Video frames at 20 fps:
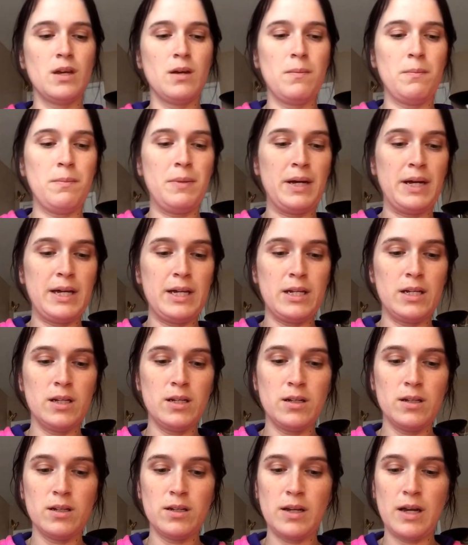But
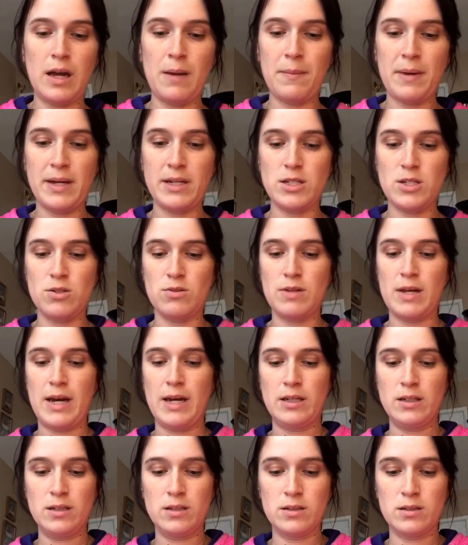I might do
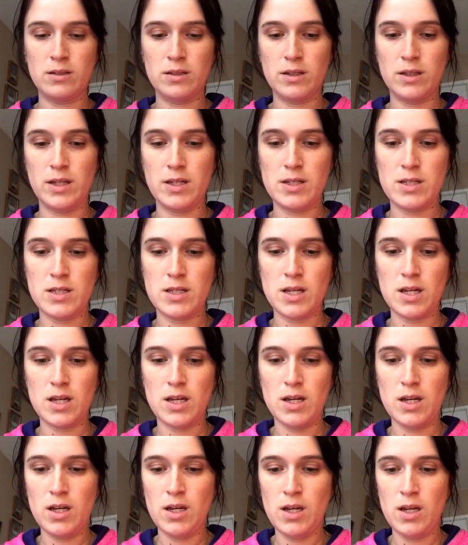that. Let's see.
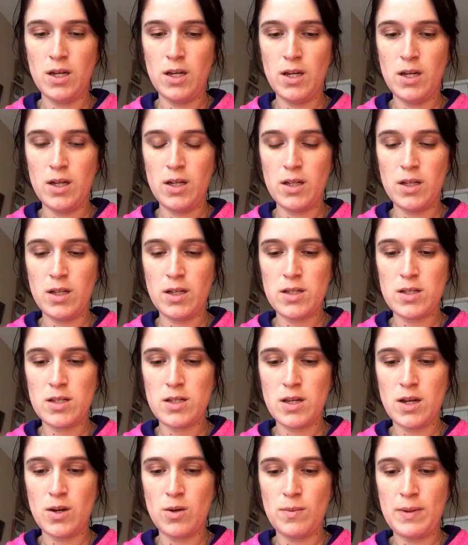Let's
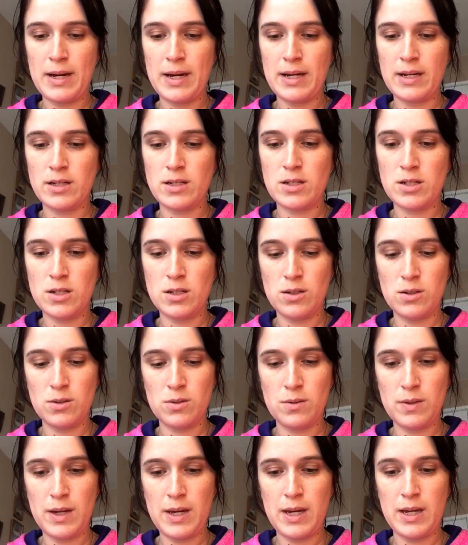go back to
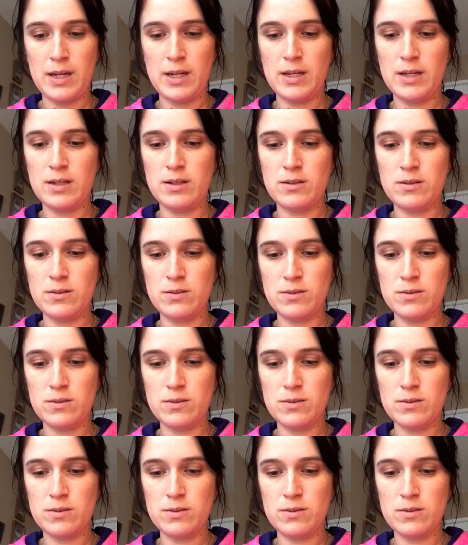edit